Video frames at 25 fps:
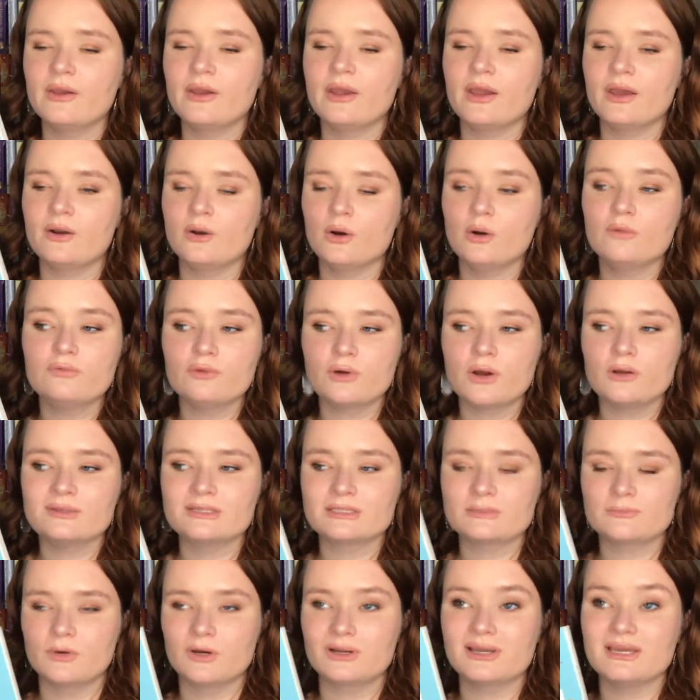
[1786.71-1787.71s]
And overall, this
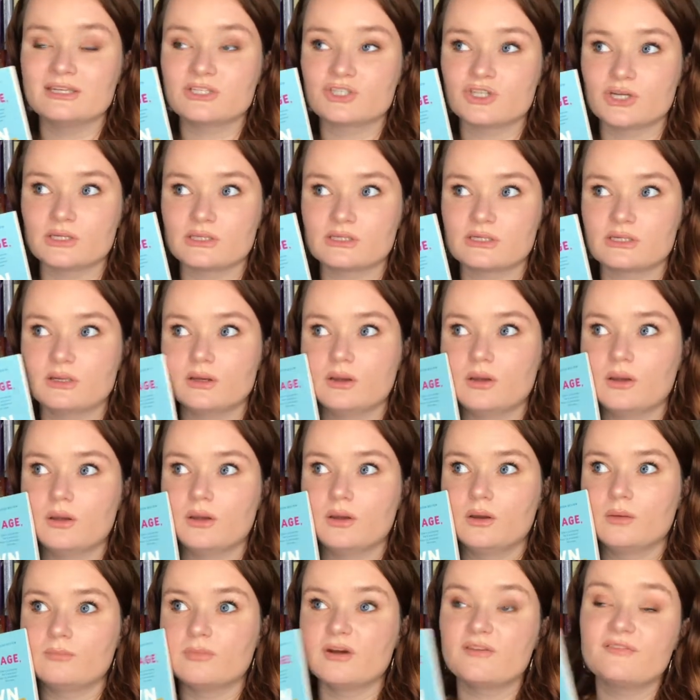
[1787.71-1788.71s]
book is just
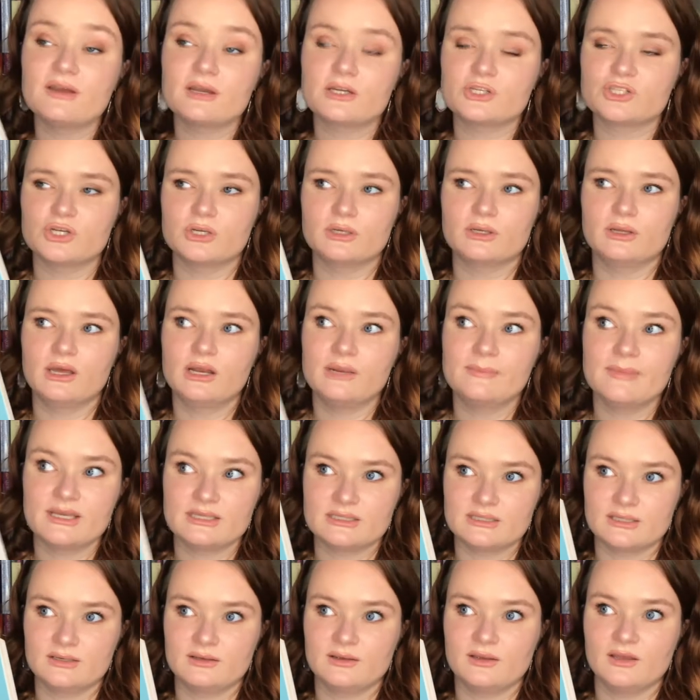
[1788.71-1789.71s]
perfection and
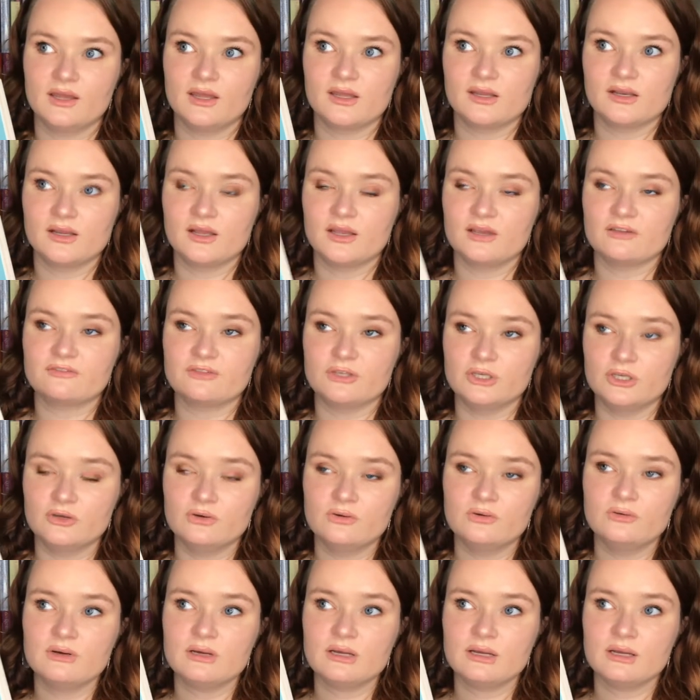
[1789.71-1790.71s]
amazing. And if
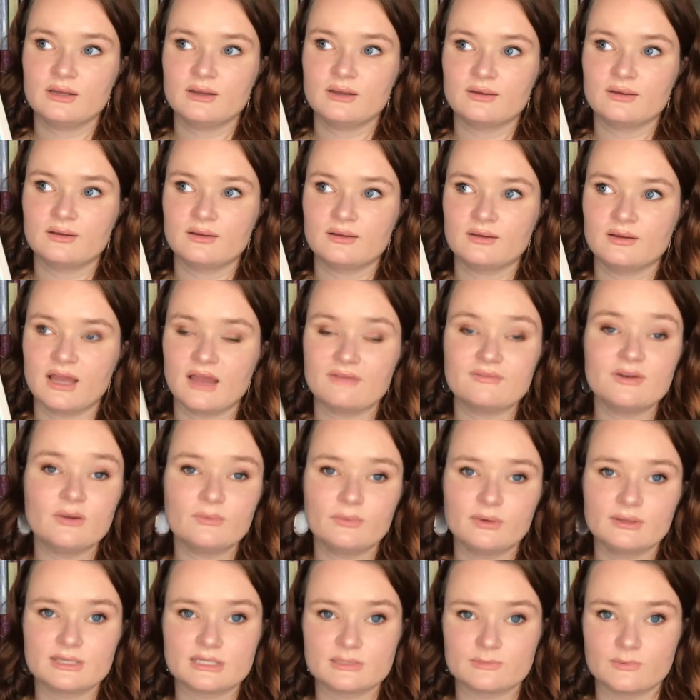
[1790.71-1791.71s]
you have not
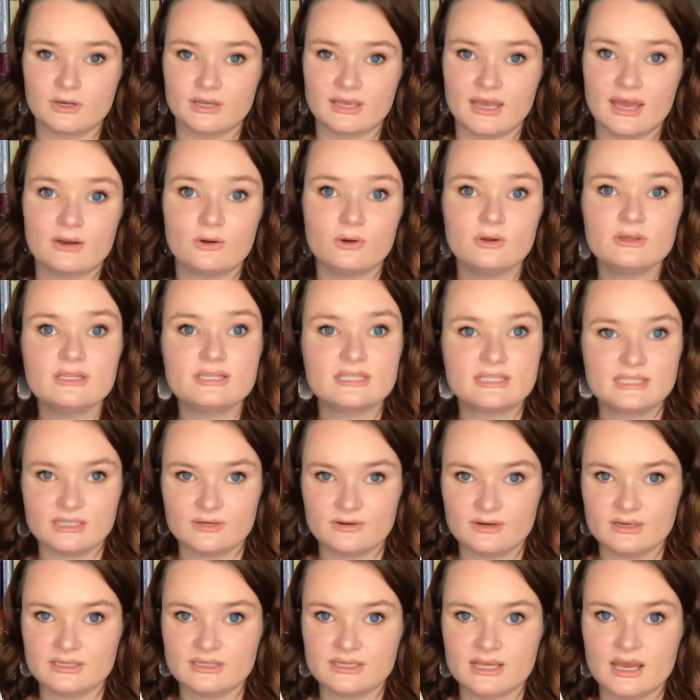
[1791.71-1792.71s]
read this book yet or this
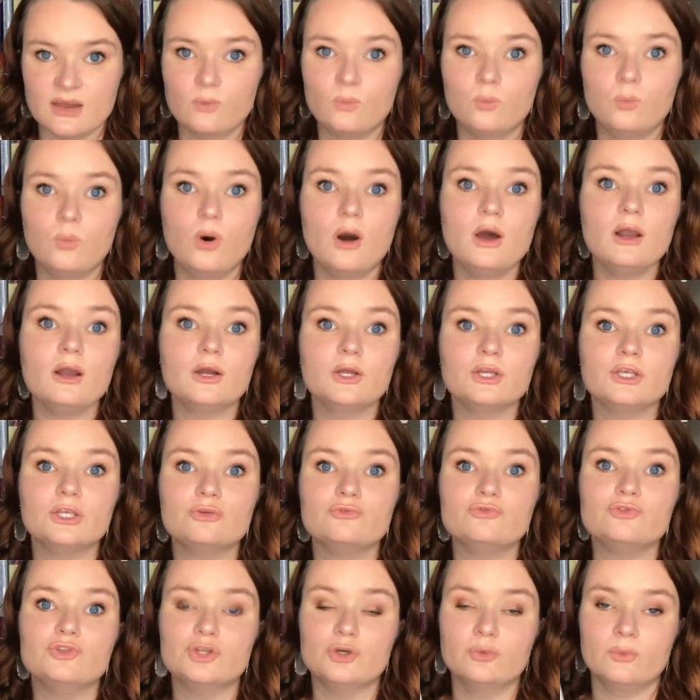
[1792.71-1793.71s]
series yet, what are you
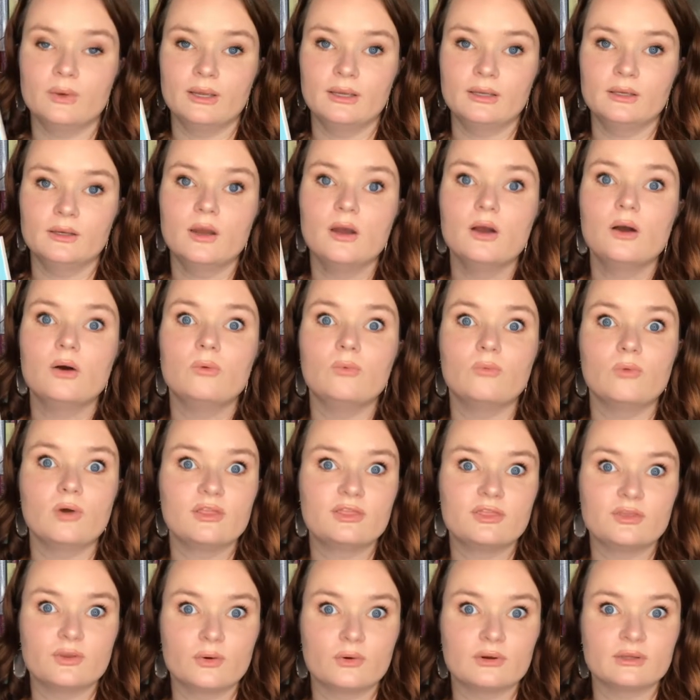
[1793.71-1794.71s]
doing
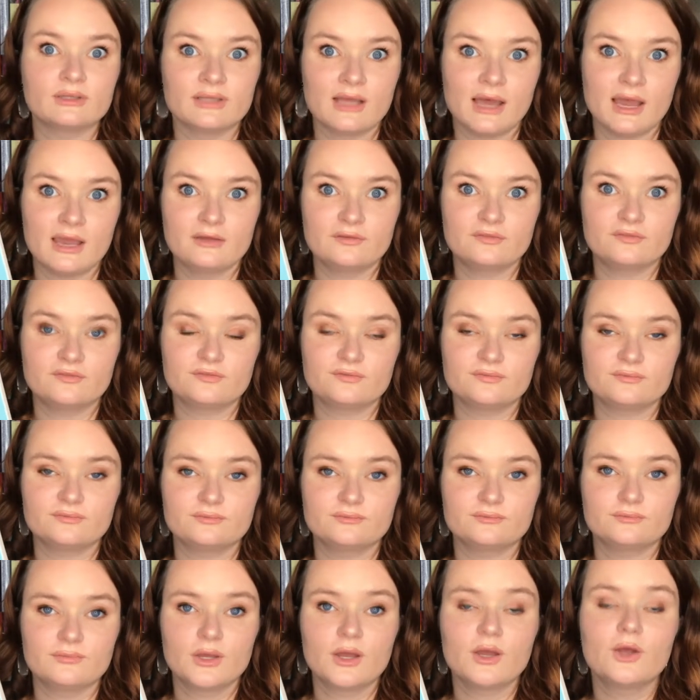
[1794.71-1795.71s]
with your life
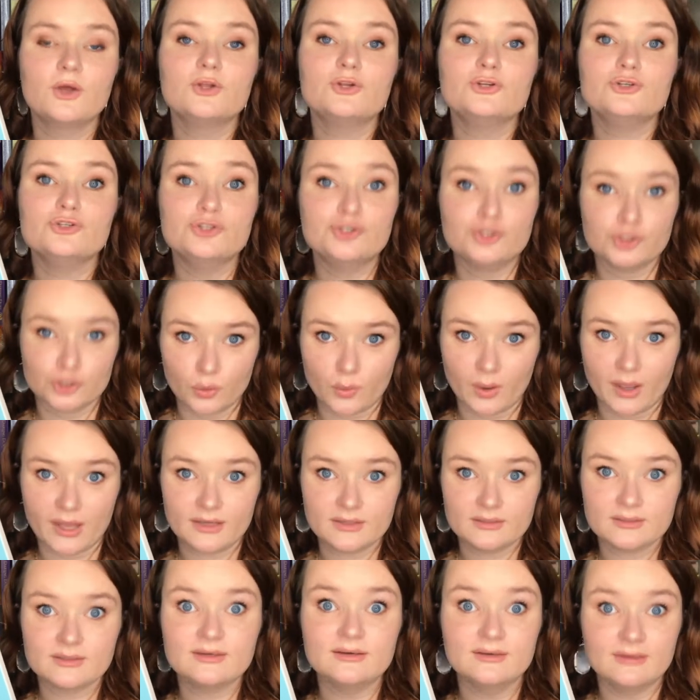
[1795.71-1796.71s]
do it
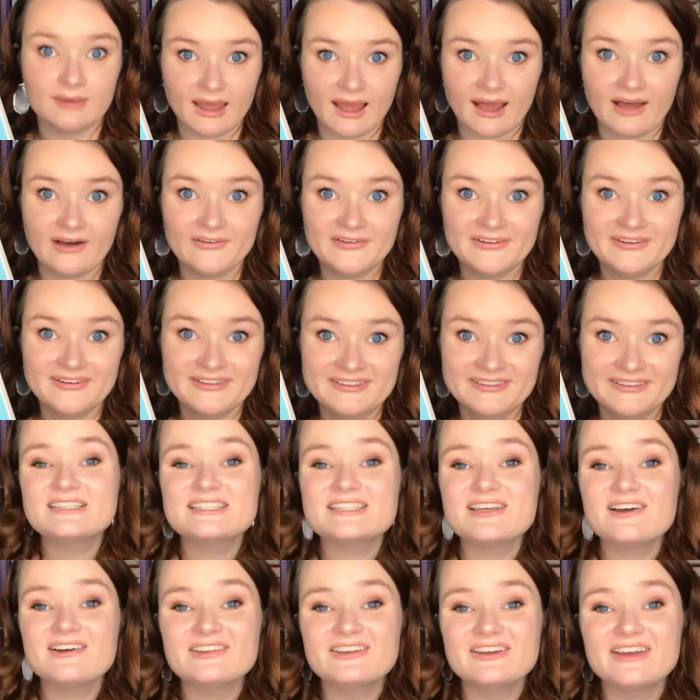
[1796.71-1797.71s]
now.
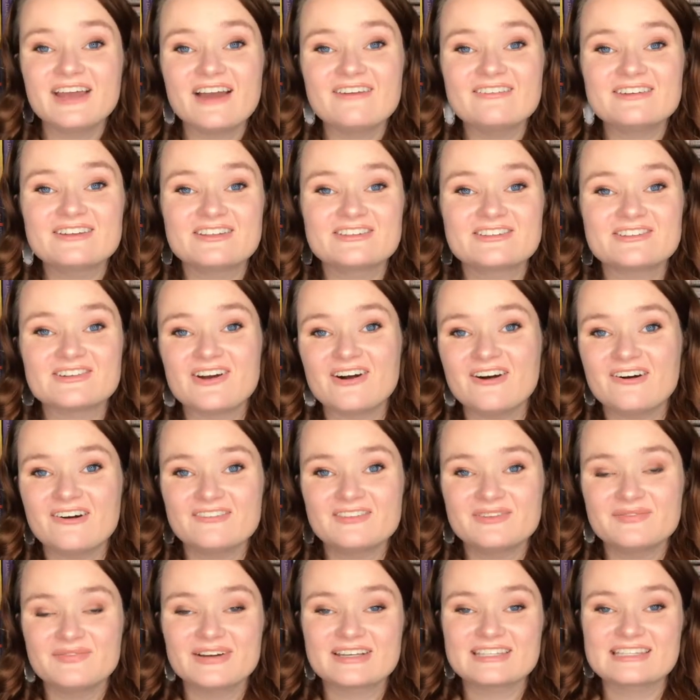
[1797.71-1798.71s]
So there you have it. Those are all of
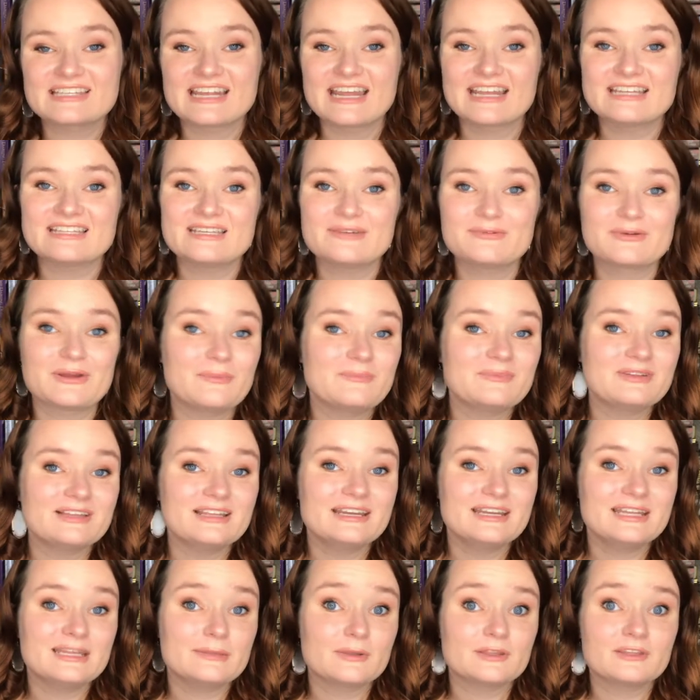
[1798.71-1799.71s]
the books that I ended up
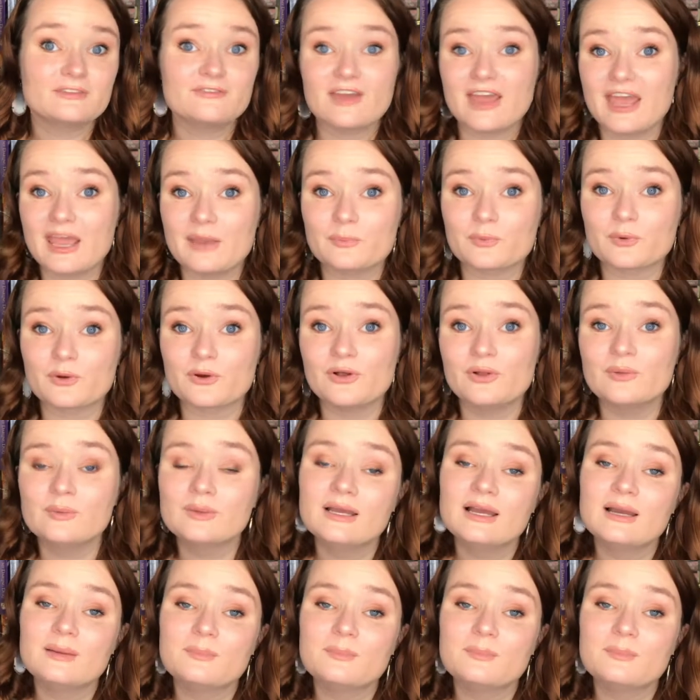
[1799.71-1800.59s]
completing in the month of April.